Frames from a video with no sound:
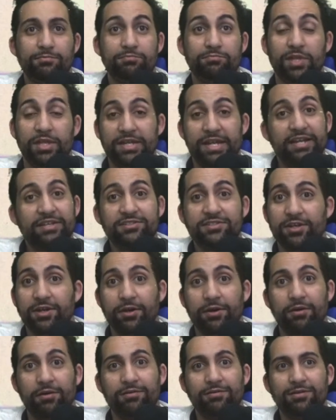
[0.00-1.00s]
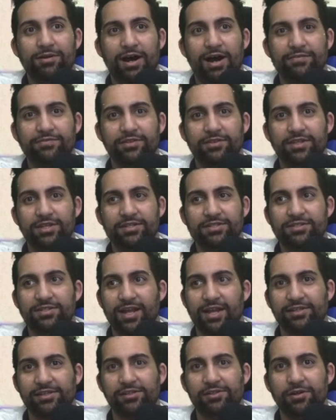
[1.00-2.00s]
next hero after this.
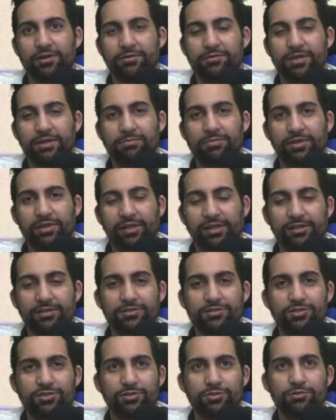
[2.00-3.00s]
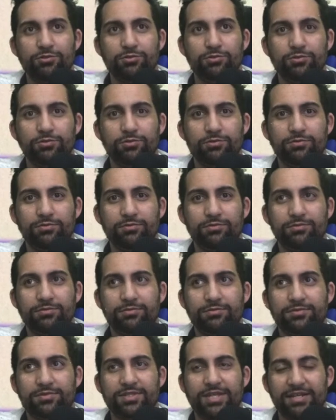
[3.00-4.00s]
Like they're bringing in 2
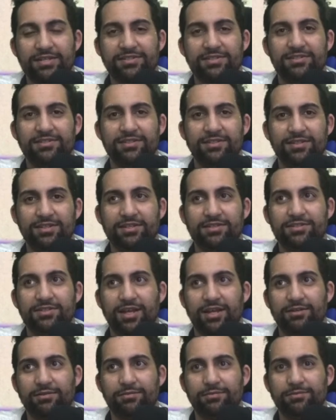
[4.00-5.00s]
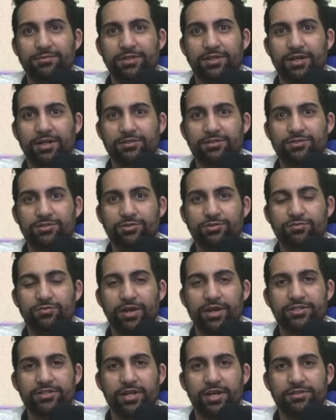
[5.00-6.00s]
sets into this. Like we got 2
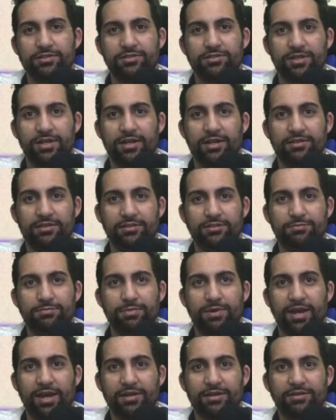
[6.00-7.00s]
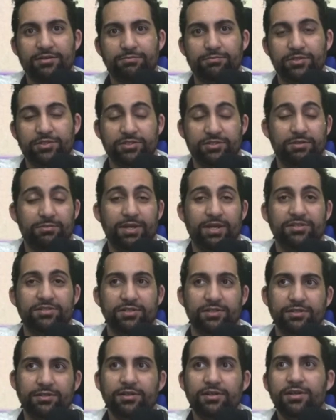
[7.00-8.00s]
franchises out of this pack, which is
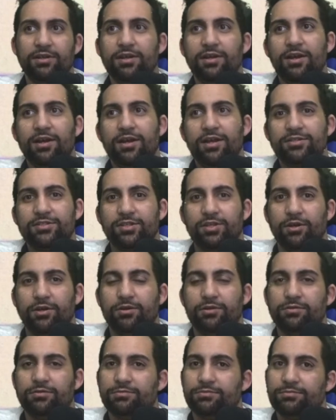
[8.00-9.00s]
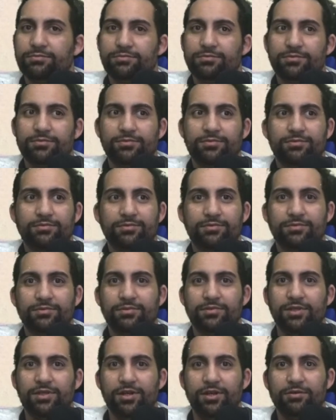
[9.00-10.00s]
amazing. So
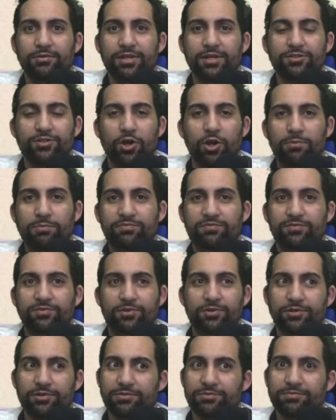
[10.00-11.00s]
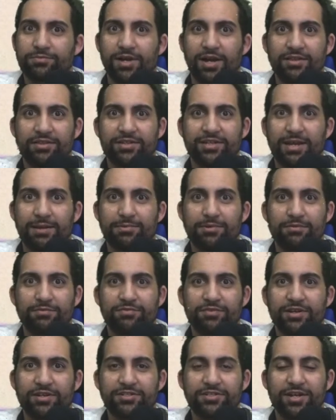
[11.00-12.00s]
there's hope for other
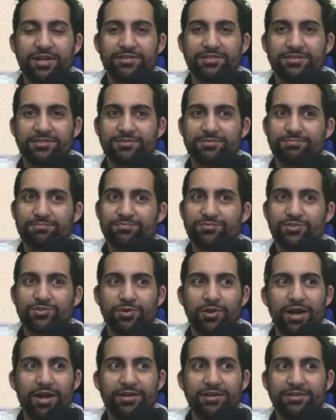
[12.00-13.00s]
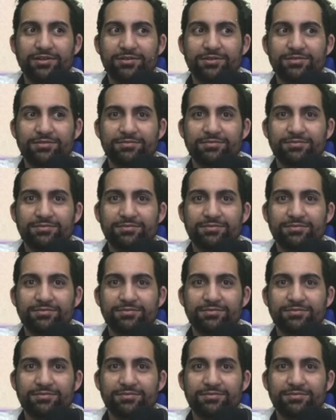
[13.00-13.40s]
Capcom franchises. Strider,